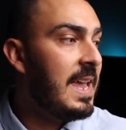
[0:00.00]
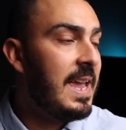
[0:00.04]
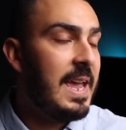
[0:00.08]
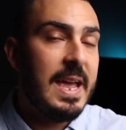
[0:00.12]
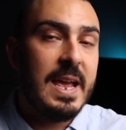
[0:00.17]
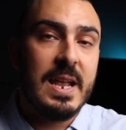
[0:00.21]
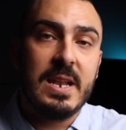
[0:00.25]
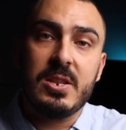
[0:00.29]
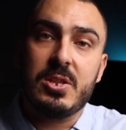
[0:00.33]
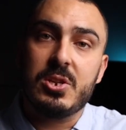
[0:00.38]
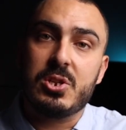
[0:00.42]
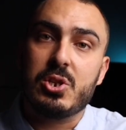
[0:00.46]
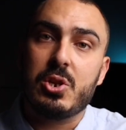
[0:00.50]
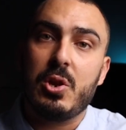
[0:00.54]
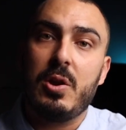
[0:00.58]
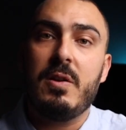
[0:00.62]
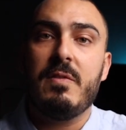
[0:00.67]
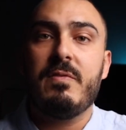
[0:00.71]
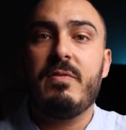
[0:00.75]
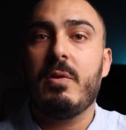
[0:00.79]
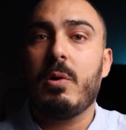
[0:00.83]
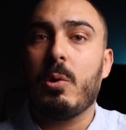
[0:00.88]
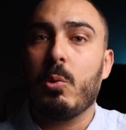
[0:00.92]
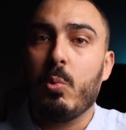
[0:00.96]
and the
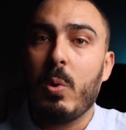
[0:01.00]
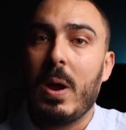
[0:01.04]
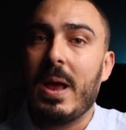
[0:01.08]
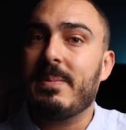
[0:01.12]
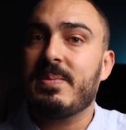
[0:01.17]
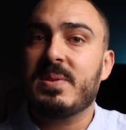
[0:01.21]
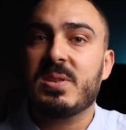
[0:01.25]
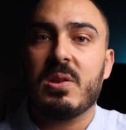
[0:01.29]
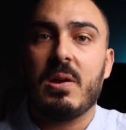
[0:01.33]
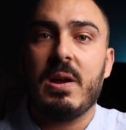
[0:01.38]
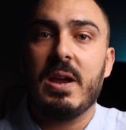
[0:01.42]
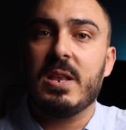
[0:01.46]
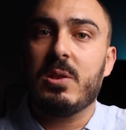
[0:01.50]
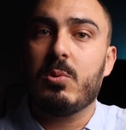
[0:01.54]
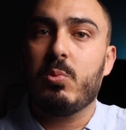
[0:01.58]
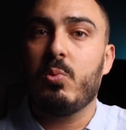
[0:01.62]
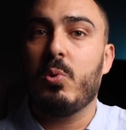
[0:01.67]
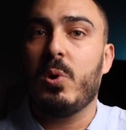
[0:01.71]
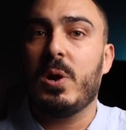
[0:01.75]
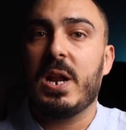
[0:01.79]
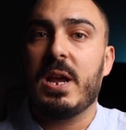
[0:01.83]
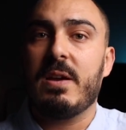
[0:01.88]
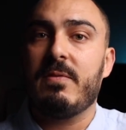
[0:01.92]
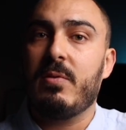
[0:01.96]
server website,
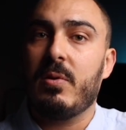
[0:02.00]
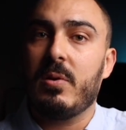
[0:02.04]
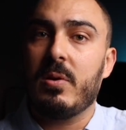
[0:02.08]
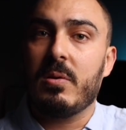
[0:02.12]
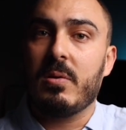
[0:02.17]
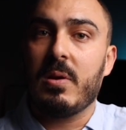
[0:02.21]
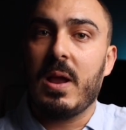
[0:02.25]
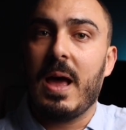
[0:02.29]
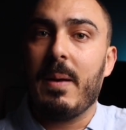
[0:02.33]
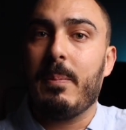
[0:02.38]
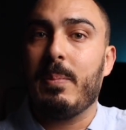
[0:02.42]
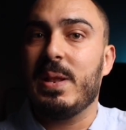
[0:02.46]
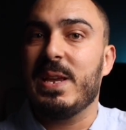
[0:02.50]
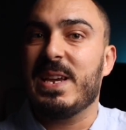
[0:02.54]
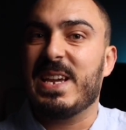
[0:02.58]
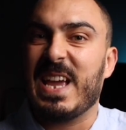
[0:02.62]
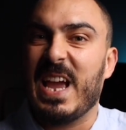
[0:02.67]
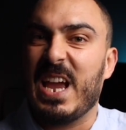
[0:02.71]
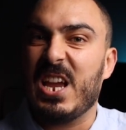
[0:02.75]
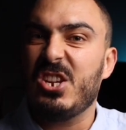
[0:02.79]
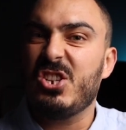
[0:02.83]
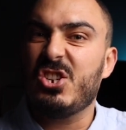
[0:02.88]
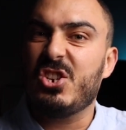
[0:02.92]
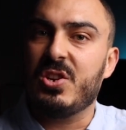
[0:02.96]
wherever
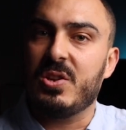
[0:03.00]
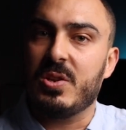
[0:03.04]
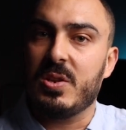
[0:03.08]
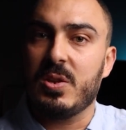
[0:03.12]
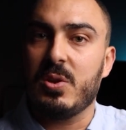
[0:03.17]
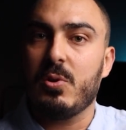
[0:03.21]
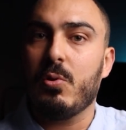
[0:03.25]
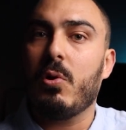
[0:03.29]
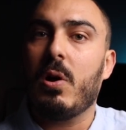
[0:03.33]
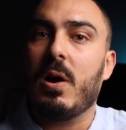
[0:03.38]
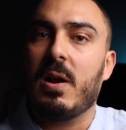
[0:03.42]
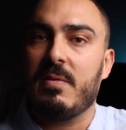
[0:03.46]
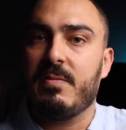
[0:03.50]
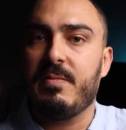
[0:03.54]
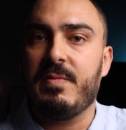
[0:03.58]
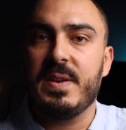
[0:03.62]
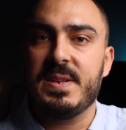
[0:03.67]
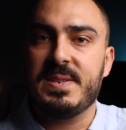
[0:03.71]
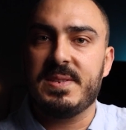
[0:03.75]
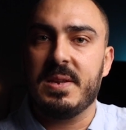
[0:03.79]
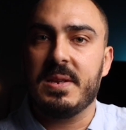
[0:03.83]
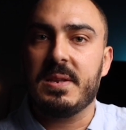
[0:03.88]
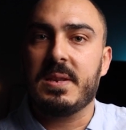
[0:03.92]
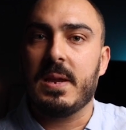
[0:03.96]
application you are
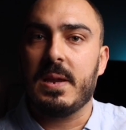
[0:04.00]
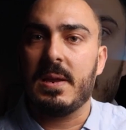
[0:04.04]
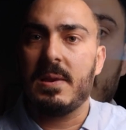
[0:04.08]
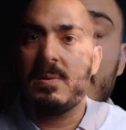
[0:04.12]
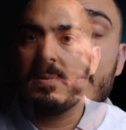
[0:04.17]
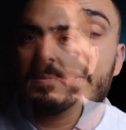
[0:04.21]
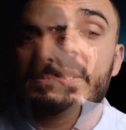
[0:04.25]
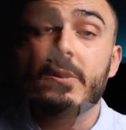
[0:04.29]
visiting.